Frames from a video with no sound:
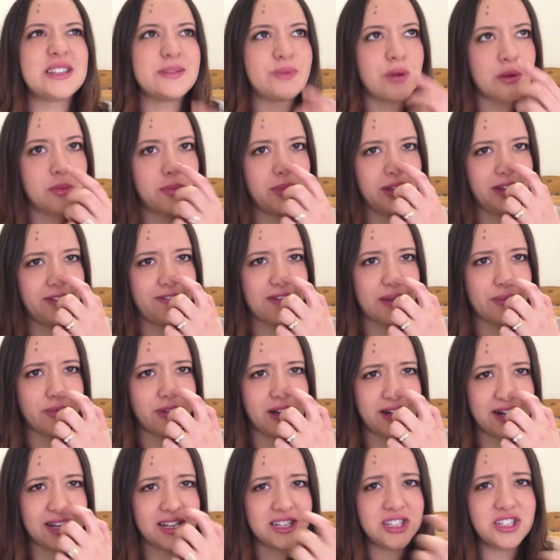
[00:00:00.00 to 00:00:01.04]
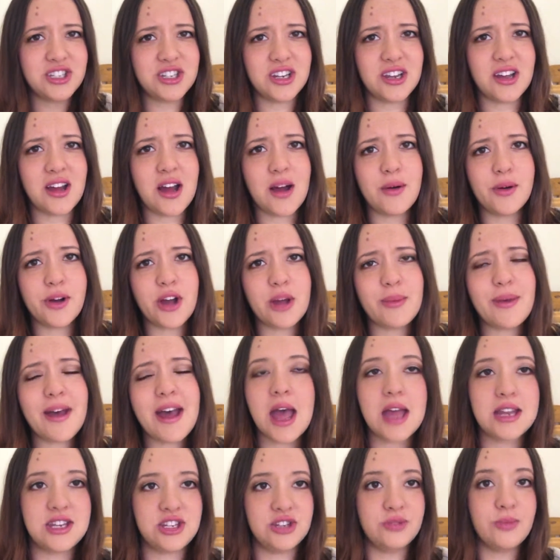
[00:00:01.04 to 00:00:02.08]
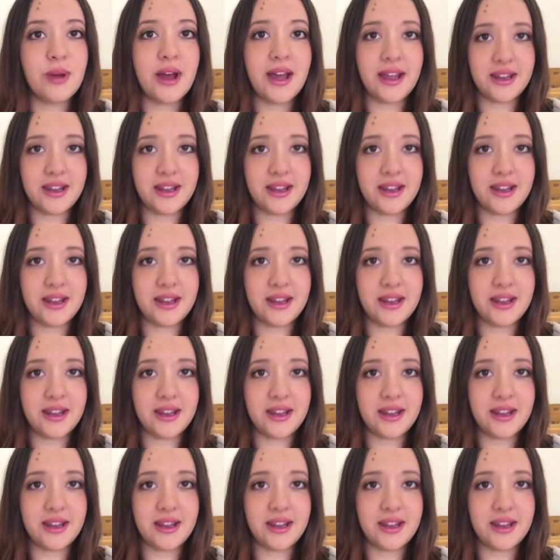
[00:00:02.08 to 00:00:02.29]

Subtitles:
So probably February next year I will go back to